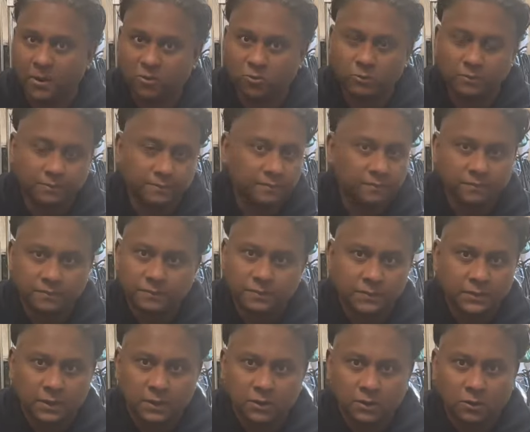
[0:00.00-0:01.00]
pound
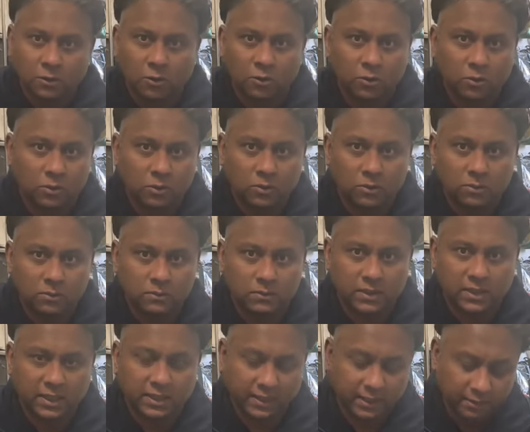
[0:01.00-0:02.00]
or
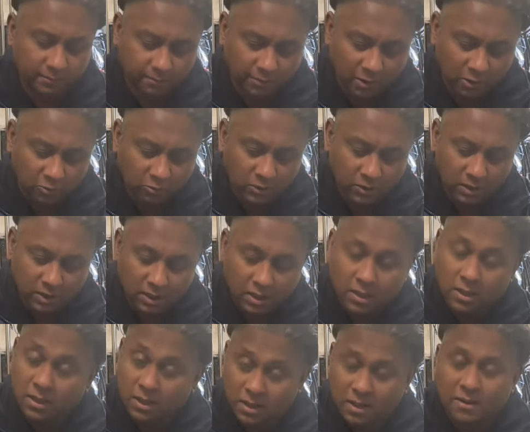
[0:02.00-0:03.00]
13 pound,
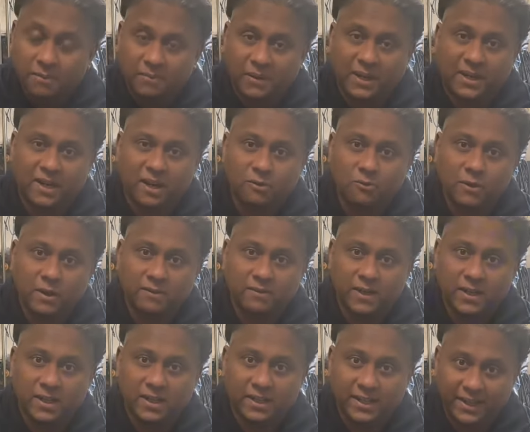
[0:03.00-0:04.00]
but
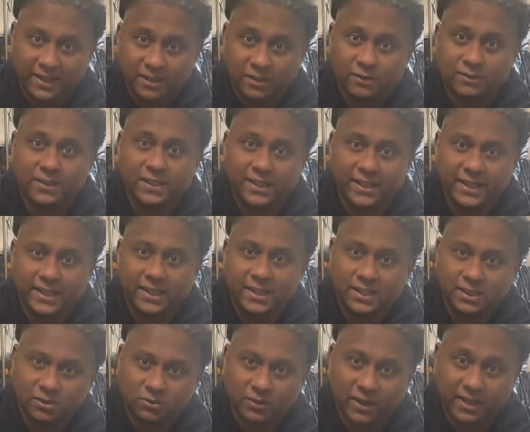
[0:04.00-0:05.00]
however end of the day
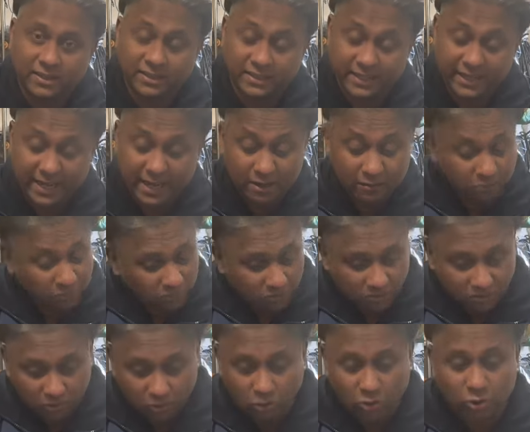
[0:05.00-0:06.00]
you can save
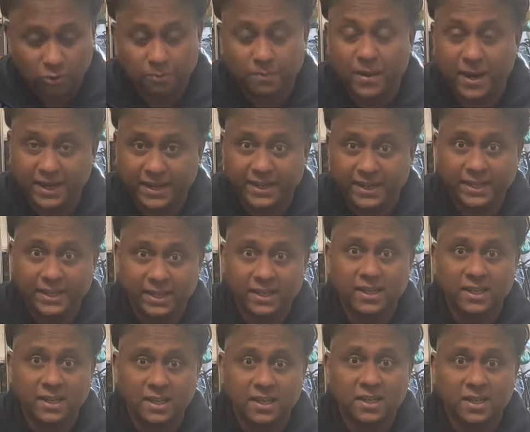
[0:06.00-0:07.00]
lot money
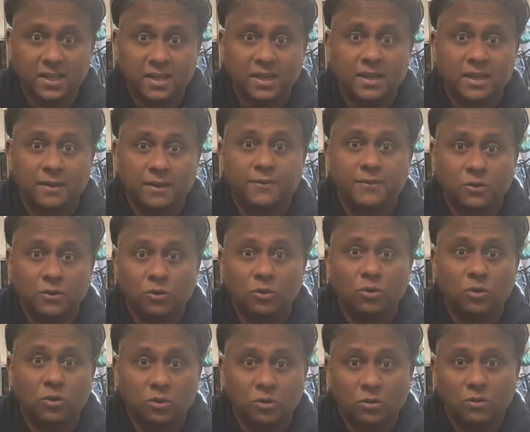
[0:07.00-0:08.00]
if you
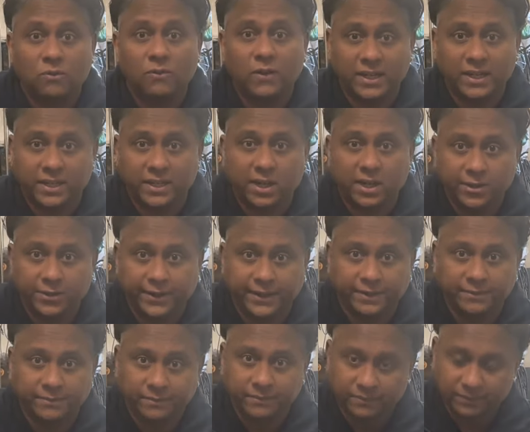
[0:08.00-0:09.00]
know what you are
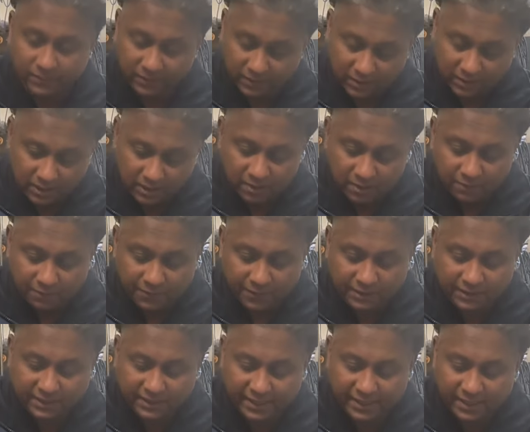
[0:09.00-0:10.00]
doing.
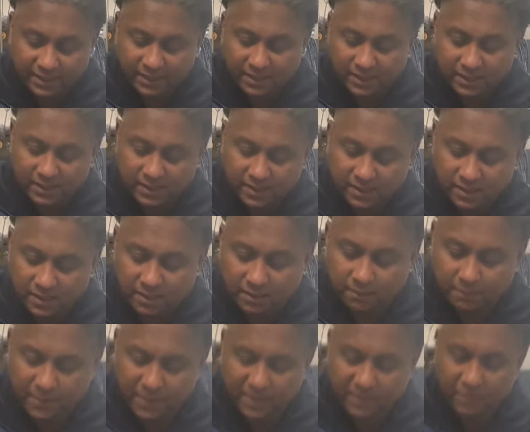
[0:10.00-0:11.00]
First thing,
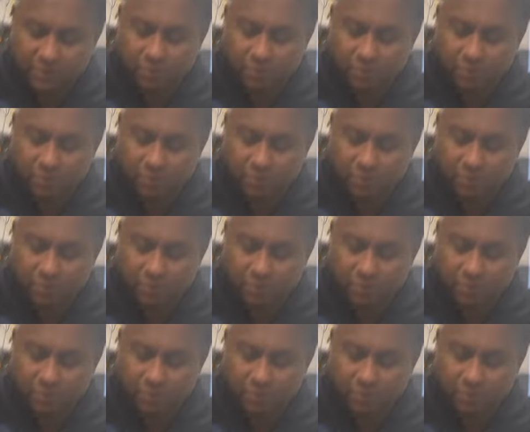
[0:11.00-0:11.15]
make